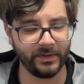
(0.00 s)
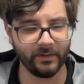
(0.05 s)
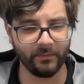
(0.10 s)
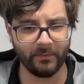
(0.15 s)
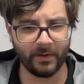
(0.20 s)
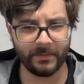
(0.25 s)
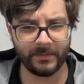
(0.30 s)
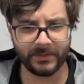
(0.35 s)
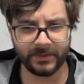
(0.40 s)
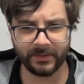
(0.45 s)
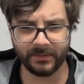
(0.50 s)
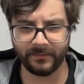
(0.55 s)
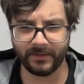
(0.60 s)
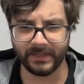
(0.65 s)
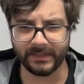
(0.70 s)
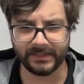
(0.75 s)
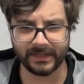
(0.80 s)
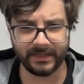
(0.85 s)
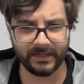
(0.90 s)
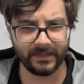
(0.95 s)
the eruption of
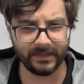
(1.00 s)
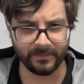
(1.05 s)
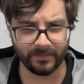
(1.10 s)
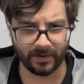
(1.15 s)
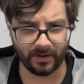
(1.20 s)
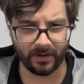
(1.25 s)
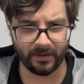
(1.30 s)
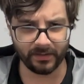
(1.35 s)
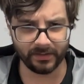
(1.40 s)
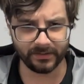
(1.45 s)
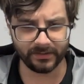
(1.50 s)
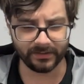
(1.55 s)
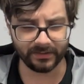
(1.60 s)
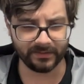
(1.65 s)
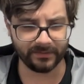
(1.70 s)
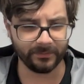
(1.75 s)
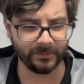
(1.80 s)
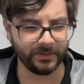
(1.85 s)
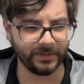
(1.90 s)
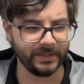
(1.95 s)
identity
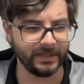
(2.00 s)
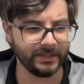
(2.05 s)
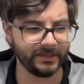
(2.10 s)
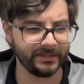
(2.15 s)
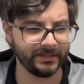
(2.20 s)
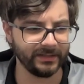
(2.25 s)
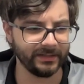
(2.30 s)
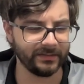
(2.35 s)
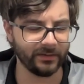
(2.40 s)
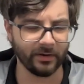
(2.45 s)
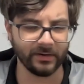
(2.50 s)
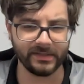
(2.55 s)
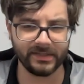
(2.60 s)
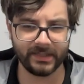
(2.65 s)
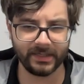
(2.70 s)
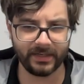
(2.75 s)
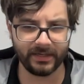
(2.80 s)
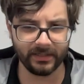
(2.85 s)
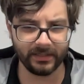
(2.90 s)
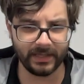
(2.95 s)
politics, with this
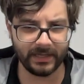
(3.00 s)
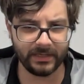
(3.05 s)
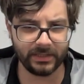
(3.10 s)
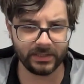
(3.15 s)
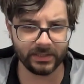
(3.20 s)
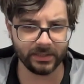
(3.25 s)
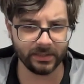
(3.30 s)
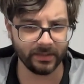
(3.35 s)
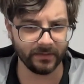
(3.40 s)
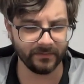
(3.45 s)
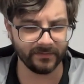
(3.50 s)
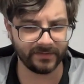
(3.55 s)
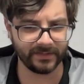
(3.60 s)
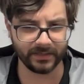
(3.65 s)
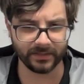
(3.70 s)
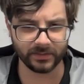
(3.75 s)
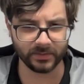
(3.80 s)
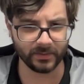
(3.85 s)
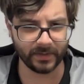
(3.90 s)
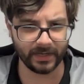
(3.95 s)
articulation of
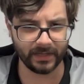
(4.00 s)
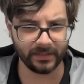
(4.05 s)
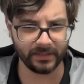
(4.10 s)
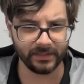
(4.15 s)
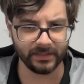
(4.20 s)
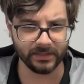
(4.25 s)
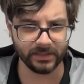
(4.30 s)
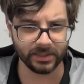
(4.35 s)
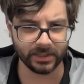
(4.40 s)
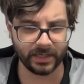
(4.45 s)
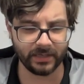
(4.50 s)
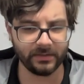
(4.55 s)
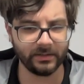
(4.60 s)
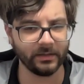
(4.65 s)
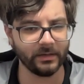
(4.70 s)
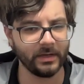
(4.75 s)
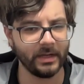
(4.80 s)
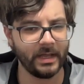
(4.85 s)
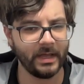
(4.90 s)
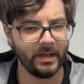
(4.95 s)
sexuality and
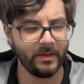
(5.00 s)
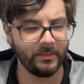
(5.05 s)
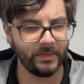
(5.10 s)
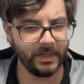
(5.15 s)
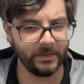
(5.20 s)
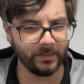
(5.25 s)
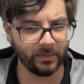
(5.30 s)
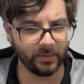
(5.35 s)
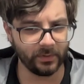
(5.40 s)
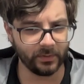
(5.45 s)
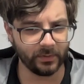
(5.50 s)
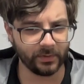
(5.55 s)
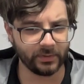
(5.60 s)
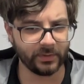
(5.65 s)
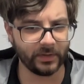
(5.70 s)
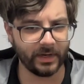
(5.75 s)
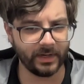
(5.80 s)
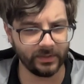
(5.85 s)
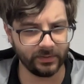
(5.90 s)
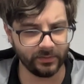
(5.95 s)
gender, people who are
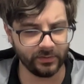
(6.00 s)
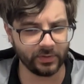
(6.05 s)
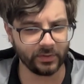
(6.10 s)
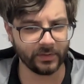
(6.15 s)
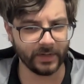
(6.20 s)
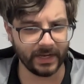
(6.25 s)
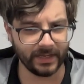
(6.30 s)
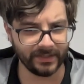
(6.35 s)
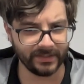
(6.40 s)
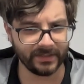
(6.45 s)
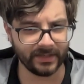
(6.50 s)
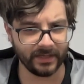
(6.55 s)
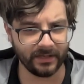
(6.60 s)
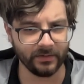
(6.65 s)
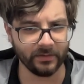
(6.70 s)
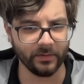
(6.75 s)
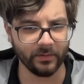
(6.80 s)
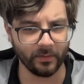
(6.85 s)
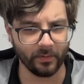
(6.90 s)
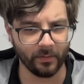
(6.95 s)
trying to
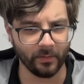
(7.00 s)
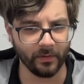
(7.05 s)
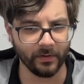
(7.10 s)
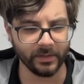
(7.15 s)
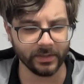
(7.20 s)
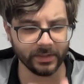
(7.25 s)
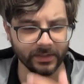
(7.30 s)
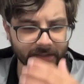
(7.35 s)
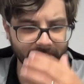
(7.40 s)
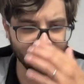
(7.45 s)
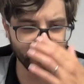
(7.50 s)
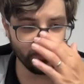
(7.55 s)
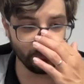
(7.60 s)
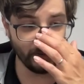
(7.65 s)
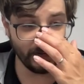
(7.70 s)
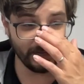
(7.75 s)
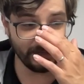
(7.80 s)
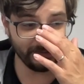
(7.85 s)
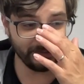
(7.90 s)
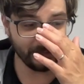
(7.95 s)
transcend their origins in
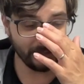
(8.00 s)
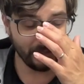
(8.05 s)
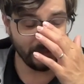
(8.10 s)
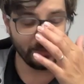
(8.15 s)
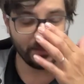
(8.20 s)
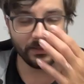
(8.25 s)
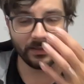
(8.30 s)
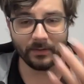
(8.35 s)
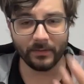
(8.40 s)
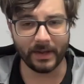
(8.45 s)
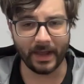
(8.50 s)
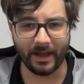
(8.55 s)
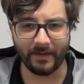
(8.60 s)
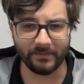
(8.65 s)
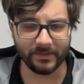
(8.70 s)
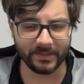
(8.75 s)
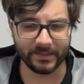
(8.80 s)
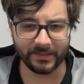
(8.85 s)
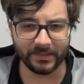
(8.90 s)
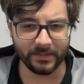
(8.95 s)
ways that we
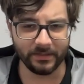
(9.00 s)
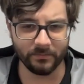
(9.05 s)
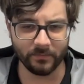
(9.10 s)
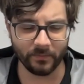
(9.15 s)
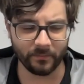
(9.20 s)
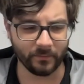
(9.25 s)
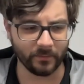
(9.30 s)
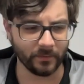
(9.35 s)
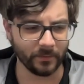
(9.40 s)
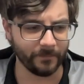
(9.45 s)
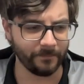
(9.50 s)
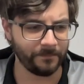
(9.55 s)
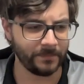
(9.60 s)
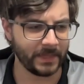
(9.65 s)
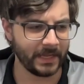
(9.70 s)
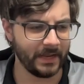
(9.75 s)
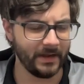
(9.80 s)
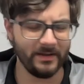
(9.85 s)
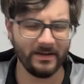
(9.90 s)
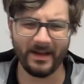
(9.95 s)
haven't seen before.
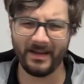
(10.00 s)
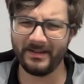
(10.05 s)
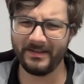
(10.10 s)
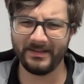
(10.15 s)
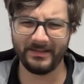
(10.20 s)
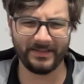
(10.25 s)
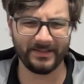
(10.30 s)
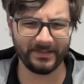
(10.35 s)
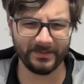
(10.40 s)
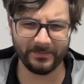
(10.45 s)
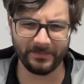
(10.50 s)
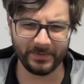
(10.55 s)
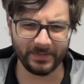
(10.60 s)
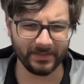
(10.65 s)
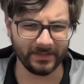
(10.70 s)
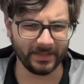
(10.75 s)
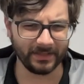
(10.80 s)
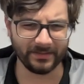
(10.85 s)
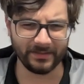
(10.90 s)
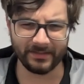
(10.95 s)
Not in simply
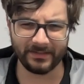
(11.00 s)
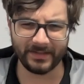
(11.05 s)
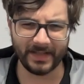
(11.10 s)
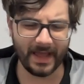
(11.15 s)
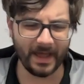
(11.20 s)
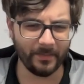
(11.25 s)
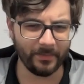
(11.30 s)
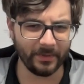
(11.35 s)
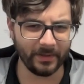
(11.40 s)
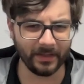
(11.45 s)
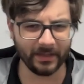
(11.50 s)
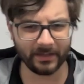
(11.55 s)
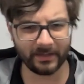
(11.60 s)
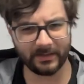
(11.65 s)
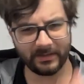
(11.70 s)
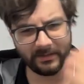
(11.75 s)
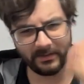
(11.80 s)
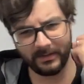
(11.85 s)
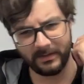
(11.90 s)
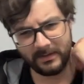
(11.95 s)
like this
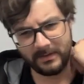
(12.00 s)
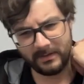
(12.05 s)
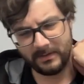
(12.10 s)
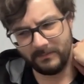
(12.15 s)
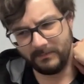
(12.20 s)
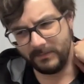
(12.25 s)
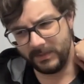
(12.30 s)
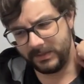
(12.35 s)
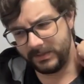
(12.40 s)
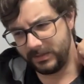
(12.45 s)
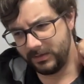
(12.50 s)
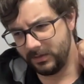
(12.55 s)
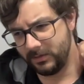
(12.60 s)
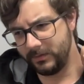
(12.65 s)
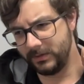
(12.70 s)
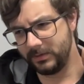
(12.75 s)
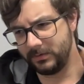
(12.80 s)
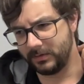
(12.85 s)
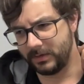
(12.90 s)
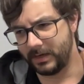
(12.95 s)
epic,
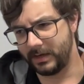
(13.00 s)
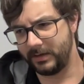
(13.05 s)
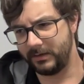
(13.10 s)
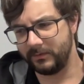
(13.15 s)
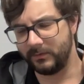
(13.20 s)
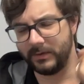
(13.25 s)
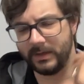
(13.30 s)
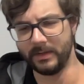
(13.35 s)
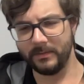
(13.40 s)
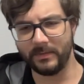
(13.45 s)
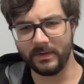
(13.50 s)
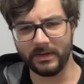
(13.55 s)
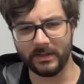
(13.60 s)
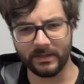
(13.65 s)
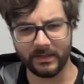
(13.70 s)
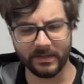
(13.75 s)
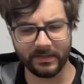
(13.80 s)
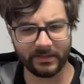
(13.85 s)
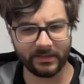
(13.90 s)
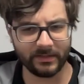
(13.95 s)
material kind of way, but
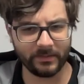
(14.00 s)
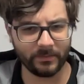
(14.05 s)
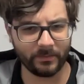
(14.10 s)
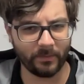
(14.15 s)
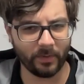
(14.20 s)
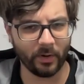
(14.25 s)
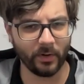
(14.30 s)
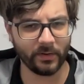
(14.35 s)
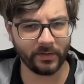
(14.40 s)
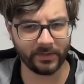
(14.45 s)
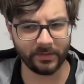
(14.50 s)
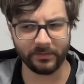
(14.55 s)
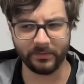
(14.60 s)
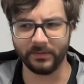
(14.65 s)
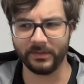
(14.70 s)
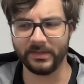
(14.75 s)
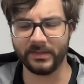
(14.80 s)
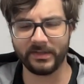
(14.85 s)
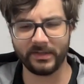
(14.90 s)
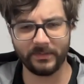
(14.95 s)
in this
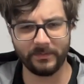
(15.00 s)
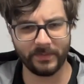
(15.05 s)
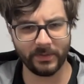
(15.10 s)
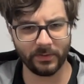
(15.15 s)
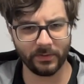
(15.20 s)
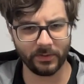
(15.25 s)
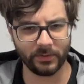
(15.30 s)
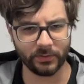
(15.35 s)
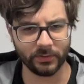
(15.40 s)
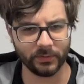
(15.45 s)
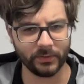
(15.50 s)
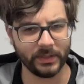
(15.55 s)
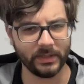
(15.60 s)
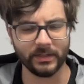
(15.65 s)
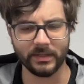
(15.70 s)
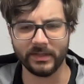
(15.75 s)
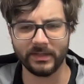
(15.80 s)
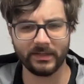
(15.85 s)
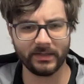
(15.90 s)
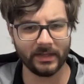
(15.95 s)
personal, this spiritual,
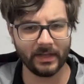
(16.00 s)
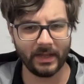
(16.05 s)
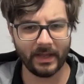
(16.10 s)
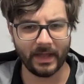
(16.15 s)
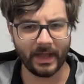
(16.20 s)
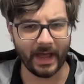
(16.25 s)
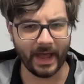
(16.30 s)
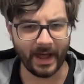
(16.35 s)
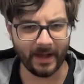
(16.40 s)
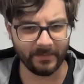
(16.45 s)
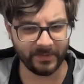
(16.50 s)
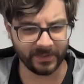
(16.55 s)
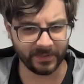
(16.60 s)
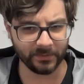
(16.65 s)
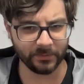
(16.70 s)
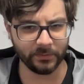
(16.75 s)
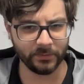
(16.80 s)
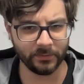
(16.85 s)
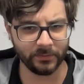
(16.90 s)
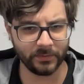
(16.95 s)
and this
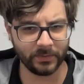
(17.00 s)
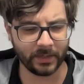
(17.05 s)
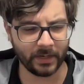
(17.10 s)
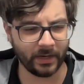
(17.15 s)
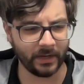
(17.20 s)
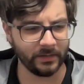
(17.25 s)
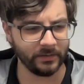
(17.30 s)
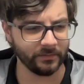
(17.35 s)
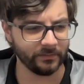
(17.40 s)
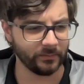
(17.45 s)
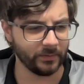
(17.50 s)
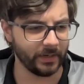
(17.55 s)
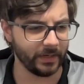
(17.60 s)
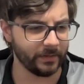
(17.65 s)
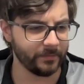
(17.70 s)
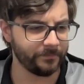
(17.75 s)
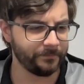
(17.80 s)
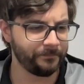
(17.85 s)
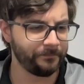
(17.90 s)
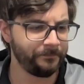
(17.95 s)
absolute kind of way.
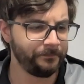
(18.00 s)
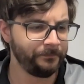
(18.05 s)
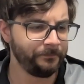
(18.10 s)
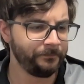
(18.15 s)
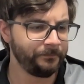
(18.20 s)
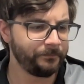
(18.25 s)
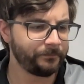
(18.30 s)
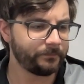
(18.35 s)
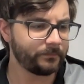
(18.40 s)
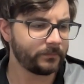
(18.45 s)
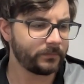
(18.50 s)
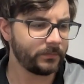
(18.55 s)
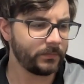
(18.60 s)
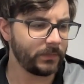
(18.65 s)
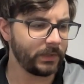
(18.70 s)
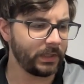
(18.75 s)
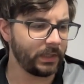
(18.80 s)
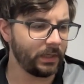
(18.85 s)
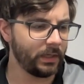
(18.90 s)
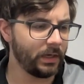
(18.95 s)

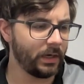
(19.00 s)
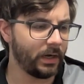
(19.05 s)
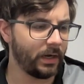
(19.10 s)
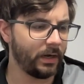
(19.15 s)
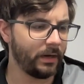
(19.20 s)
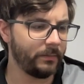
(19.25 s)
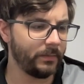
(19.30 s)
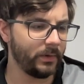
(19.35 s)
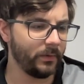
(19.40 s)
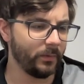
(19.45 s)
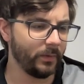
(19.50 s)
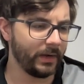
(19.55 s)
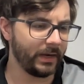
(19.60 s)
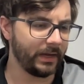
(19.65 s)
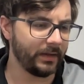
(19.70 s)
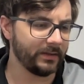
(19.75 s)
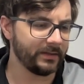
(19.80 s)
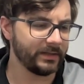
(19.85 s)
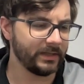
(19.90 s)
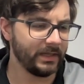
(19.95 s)
What
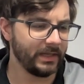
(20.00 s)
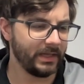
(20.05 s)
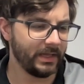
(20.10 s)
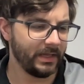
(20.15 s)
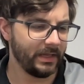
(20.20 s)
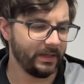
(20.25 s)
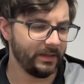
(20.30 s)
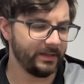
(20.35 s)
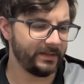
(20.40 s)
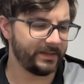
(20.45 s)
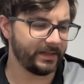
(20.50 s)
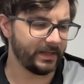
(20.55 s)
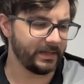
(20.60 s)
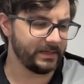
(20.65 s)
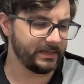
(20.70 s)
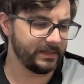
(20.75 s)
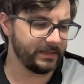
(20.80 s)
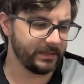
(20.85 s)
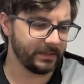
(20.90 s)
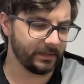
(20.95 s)
else? This
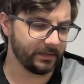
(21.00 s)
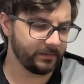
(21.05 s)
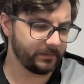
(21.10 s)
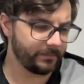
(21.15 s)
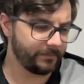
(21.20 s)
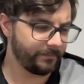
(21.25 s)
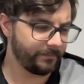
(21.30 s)
idea